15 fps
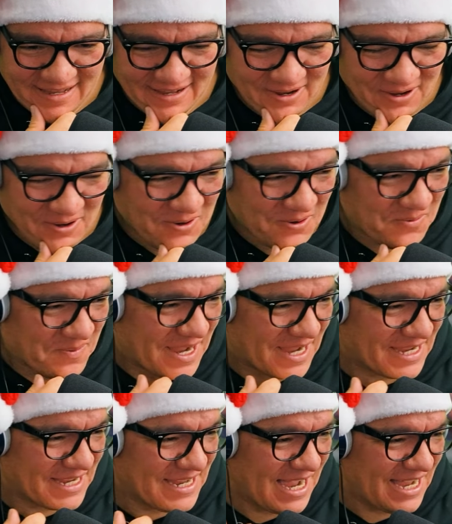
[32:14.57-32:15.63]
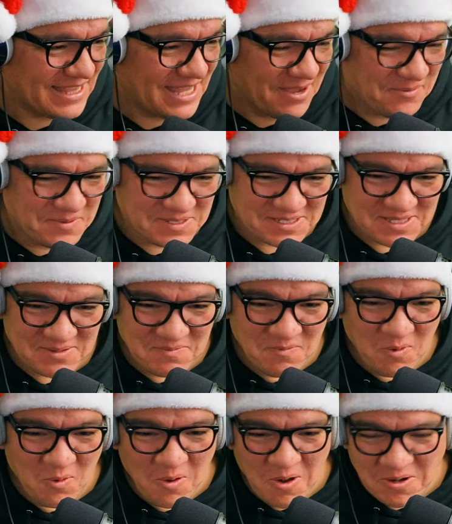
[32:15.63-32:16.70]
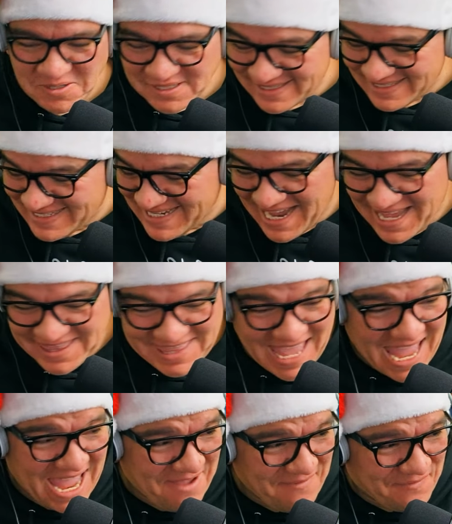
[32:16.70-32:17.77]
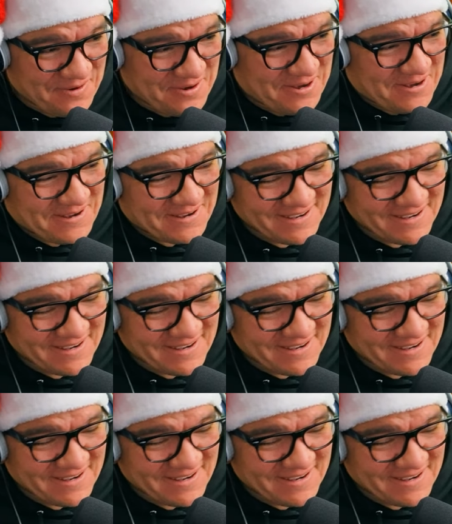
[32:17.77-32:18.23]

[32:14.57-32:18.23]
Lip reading: Oh my god, that was the worst death ever.